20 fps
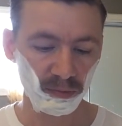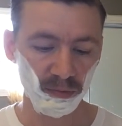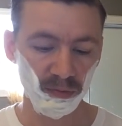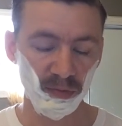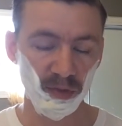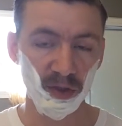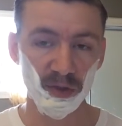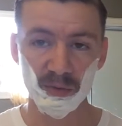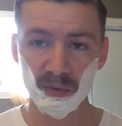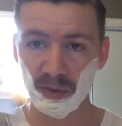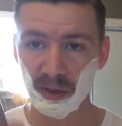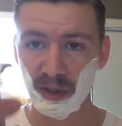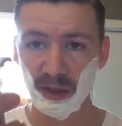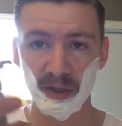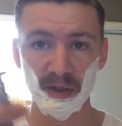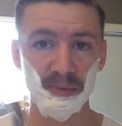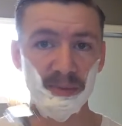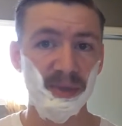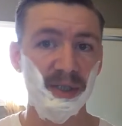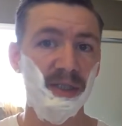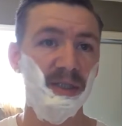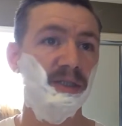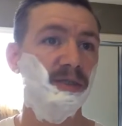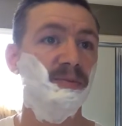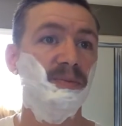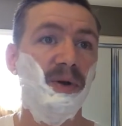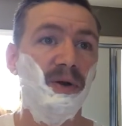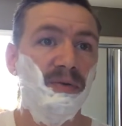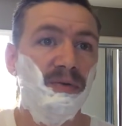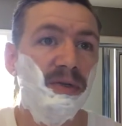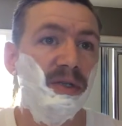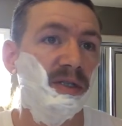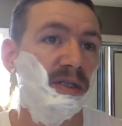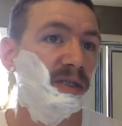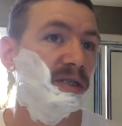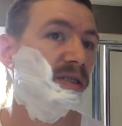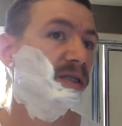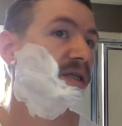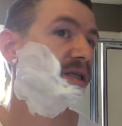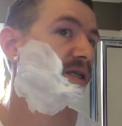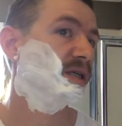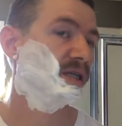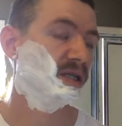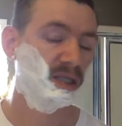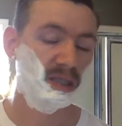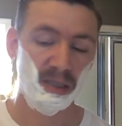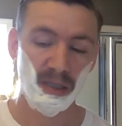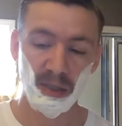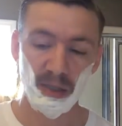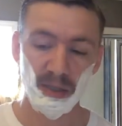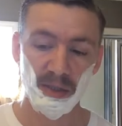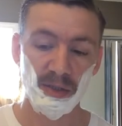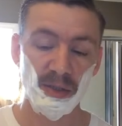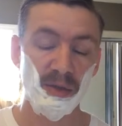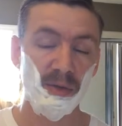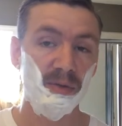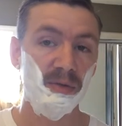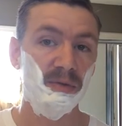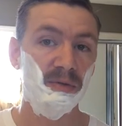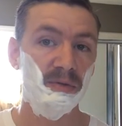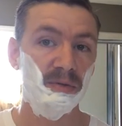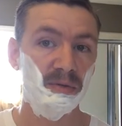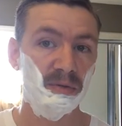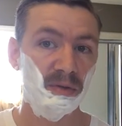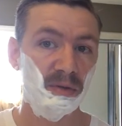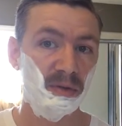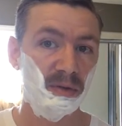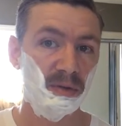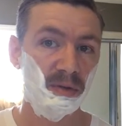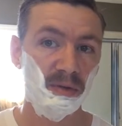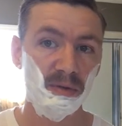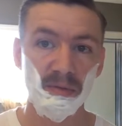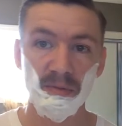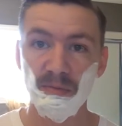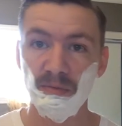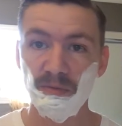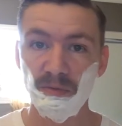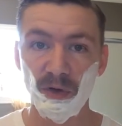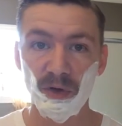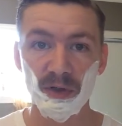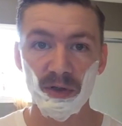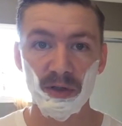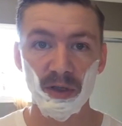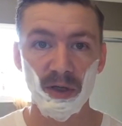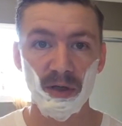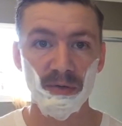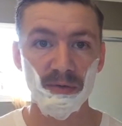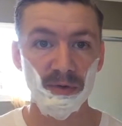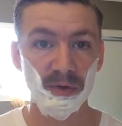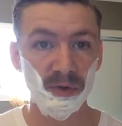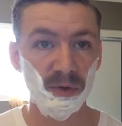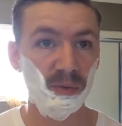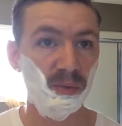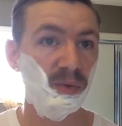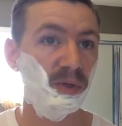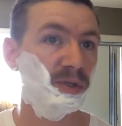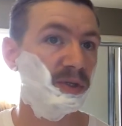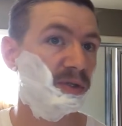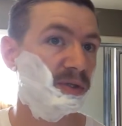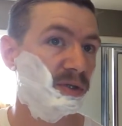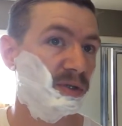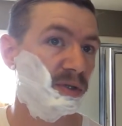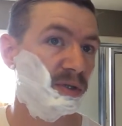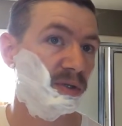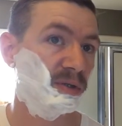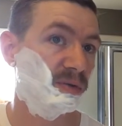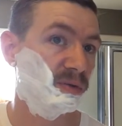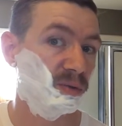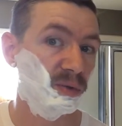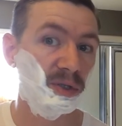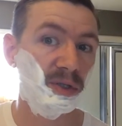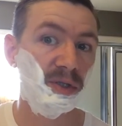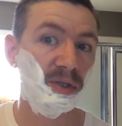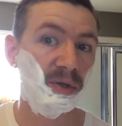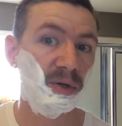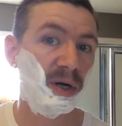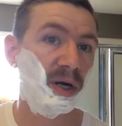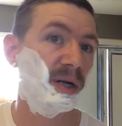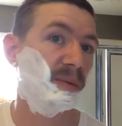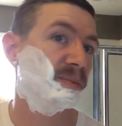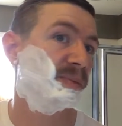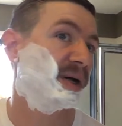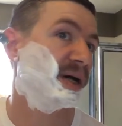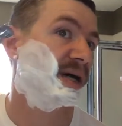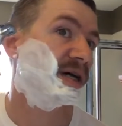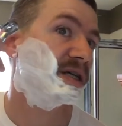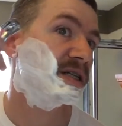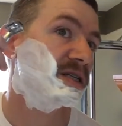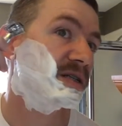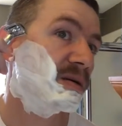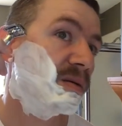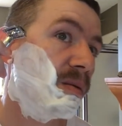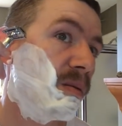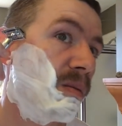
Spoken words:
This one cuts me just perfectly. So, first off, do the with the grain pass.